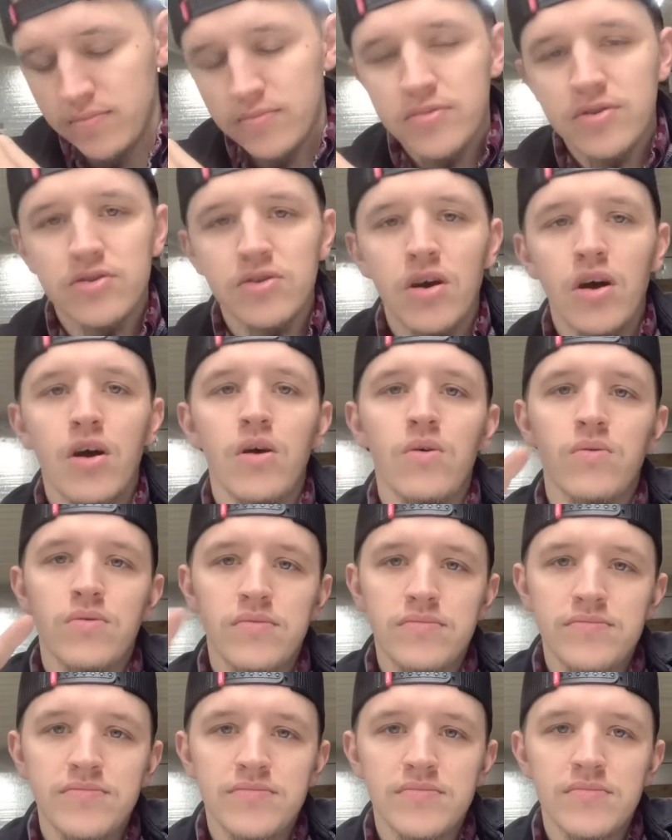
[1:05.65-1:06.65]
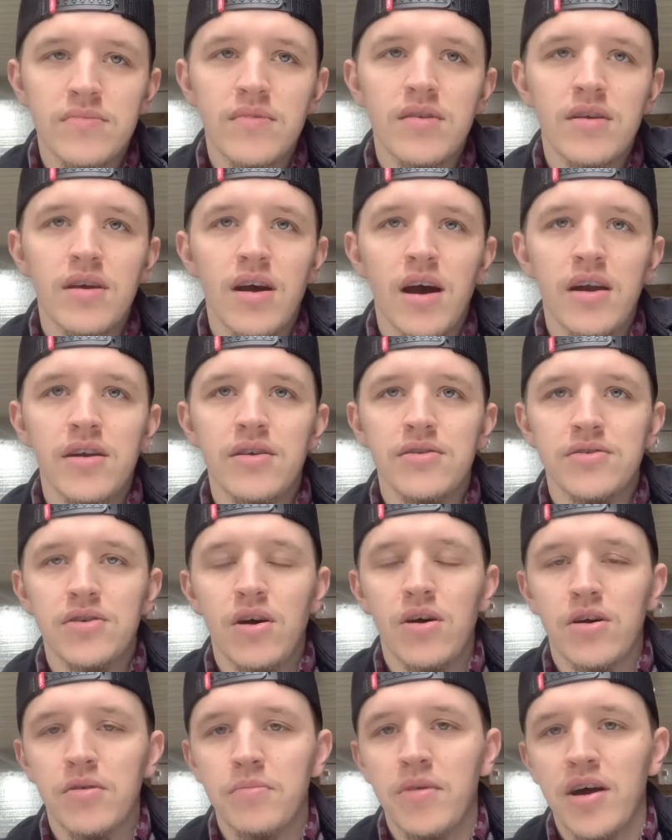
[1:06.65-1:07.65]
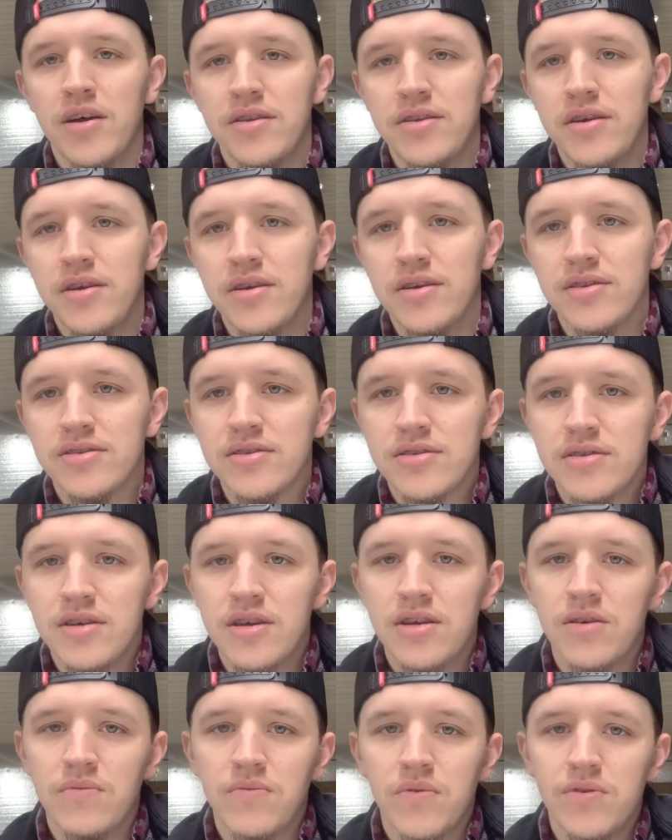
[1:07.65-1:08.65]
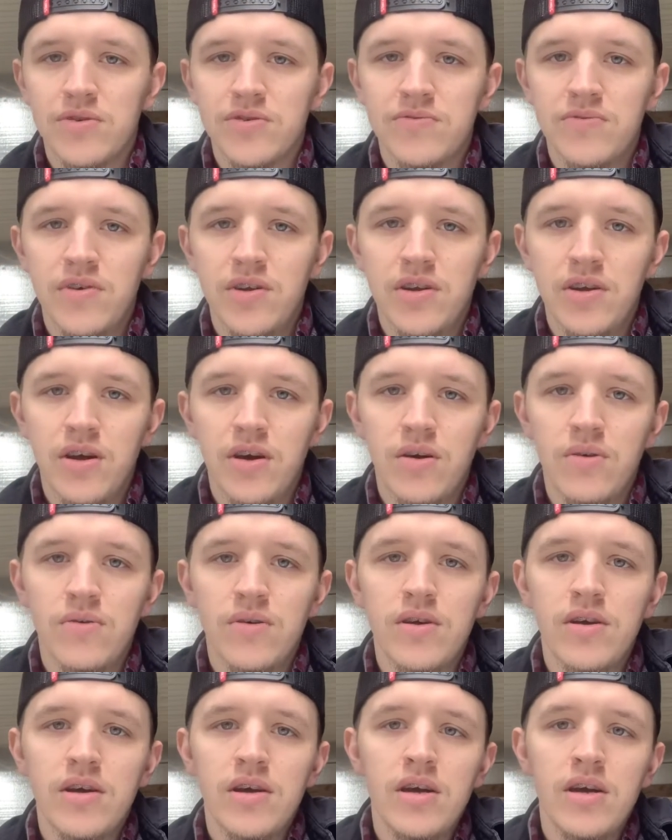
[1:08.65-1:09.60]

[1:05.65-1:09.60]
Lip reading: So... I didn't talk about this in the first video.